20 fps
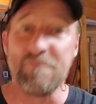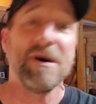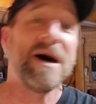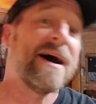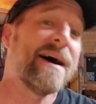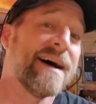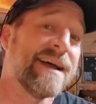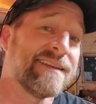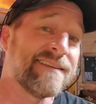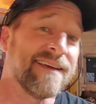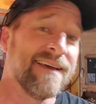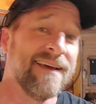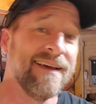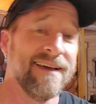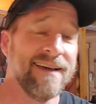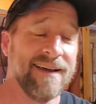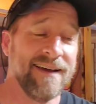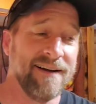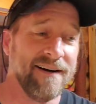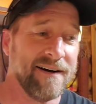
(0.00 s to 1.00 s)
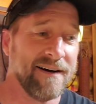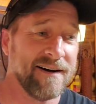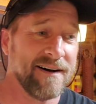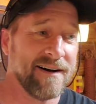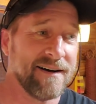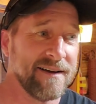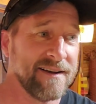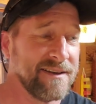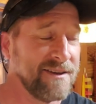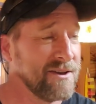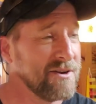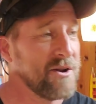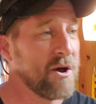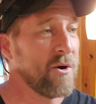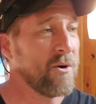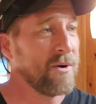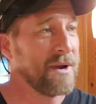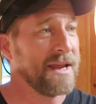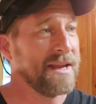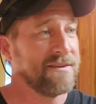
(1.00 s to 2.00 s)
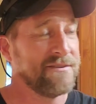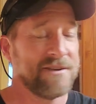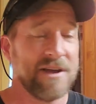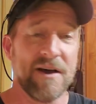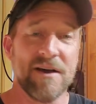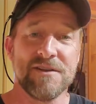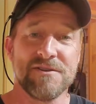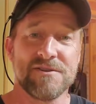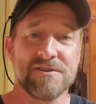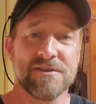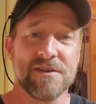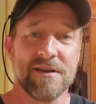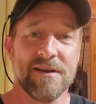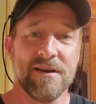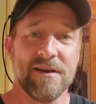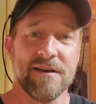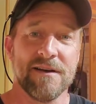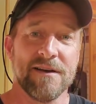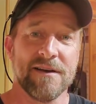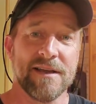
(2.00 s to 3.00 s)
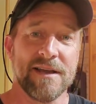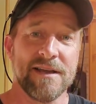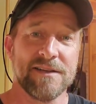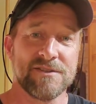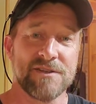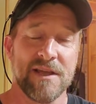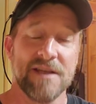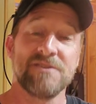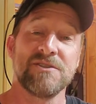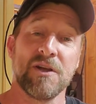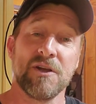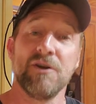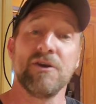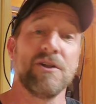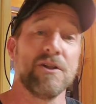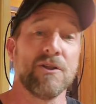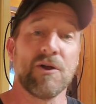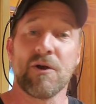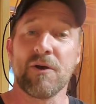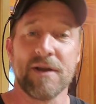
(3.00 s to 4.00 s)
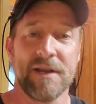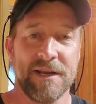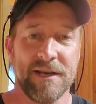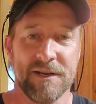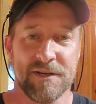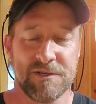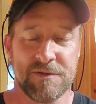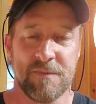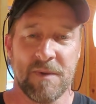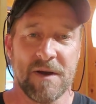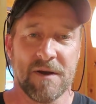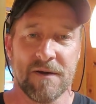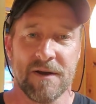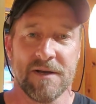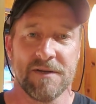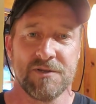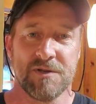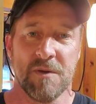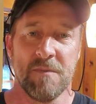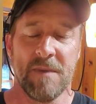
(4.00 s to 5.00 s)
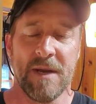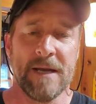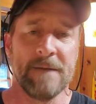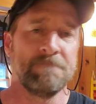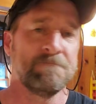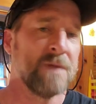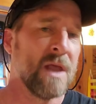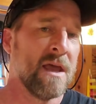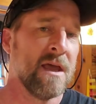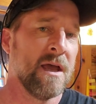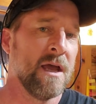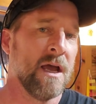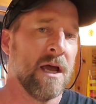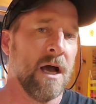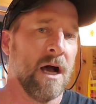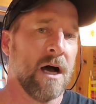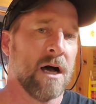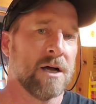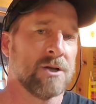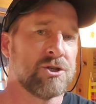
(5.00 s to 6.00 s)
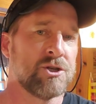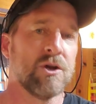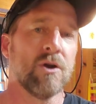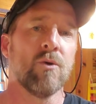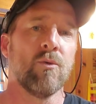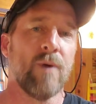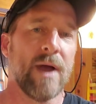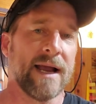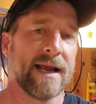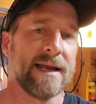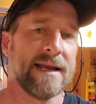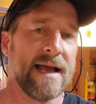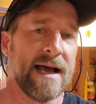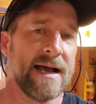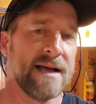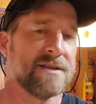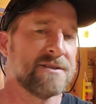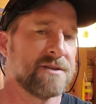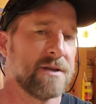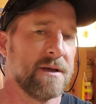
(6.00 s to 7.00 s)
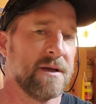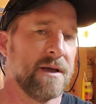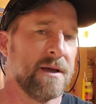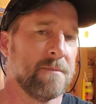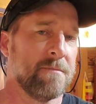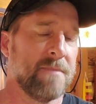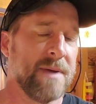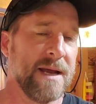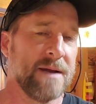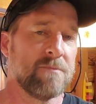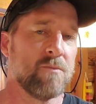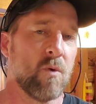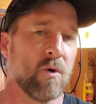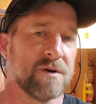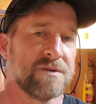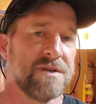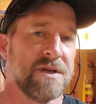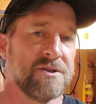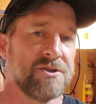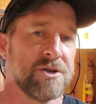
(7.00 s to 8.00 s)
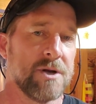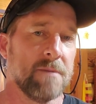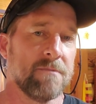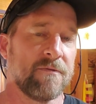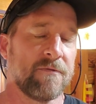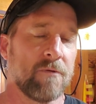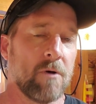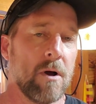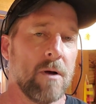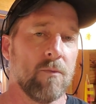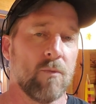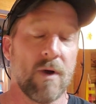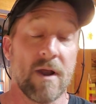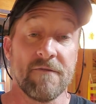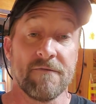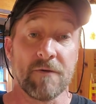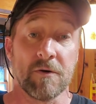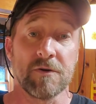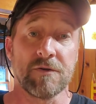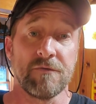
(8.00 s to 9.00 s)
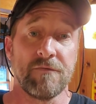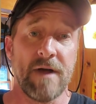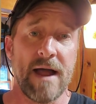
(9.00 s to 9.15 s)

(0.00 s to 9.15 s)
but uh, you know, it does, uh, it's, it's a good learning experience. I mean, uh, should have recognized and paid more attention up front when I first